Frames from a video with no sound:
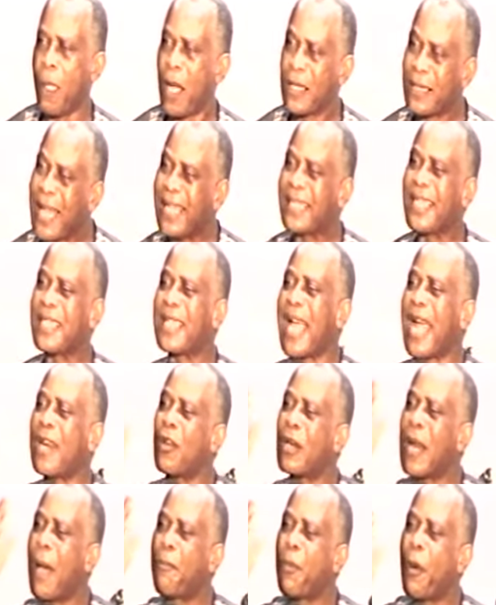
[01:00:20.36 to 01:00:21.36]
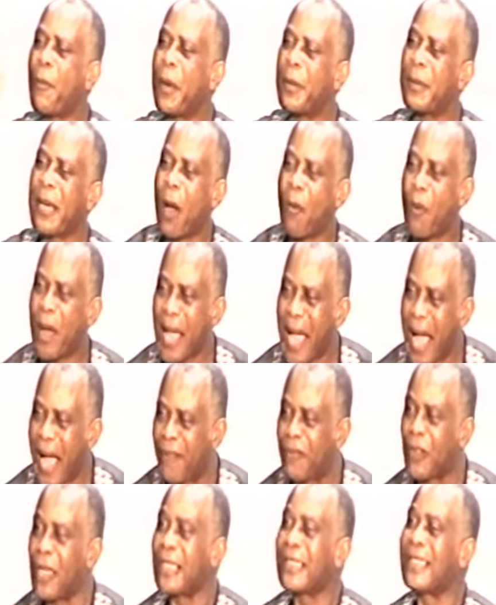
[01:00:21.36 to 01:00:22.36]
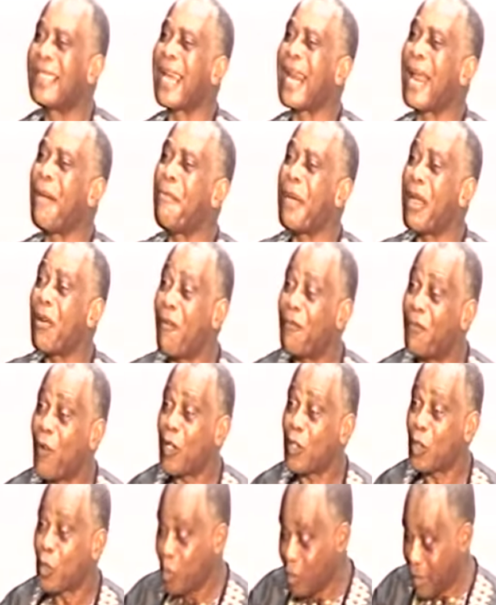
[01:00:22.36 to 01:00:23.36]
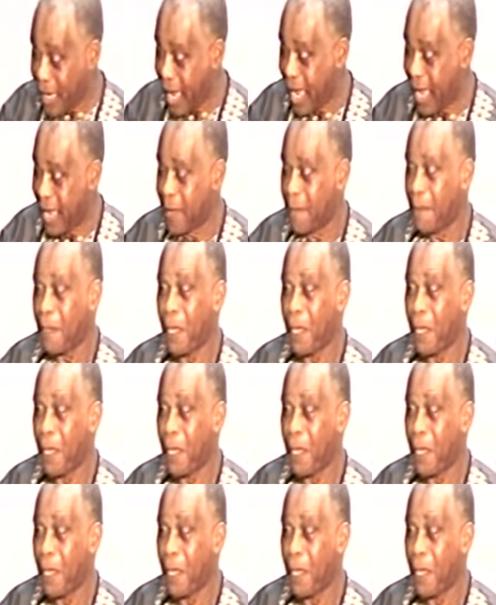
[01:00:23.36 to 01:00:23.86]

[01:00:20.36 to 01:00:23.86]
That is another problem that we have. There are many of us today